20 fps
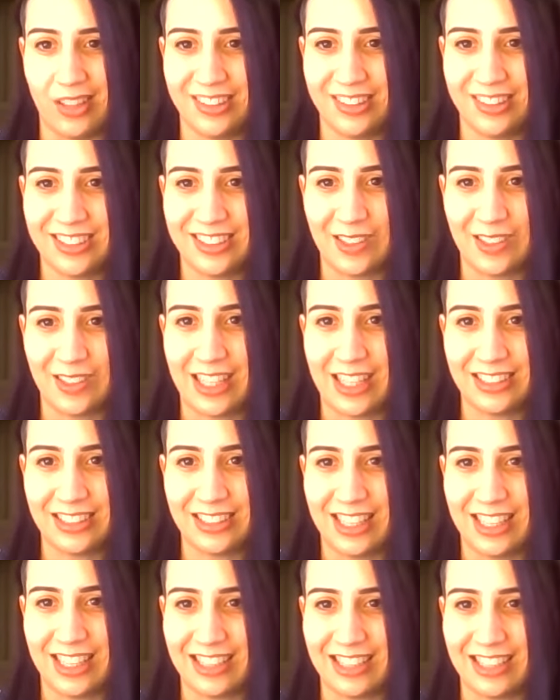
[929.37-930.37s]
So that
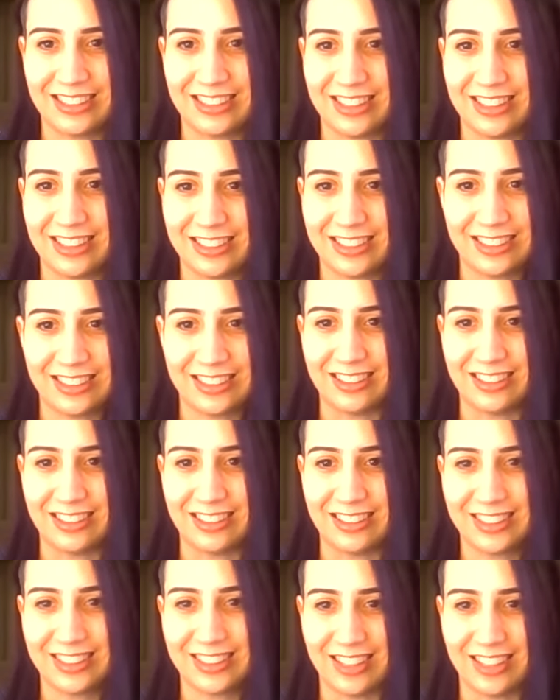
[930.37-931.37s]
takes a certain
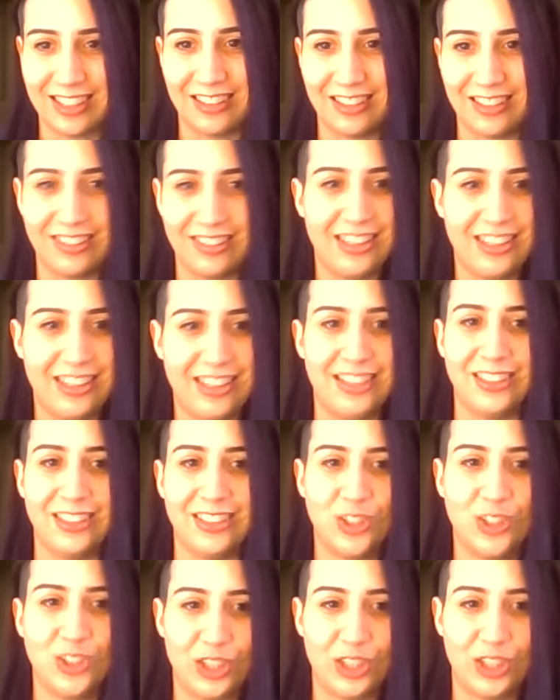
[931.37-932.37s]
skill and
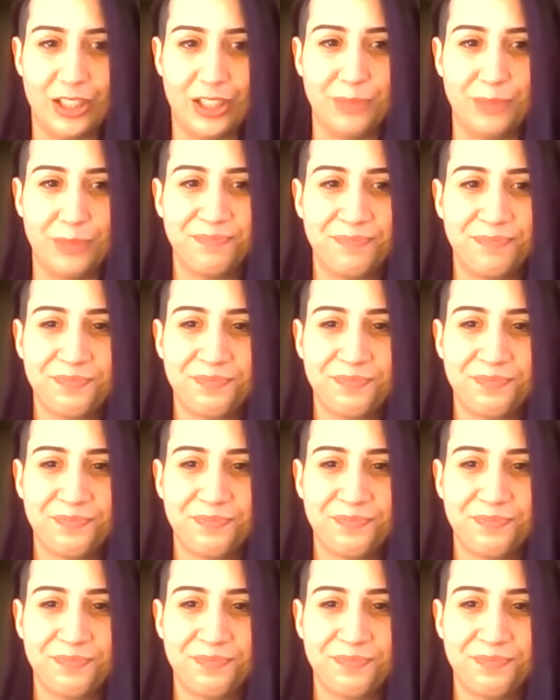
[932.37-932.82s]
charm.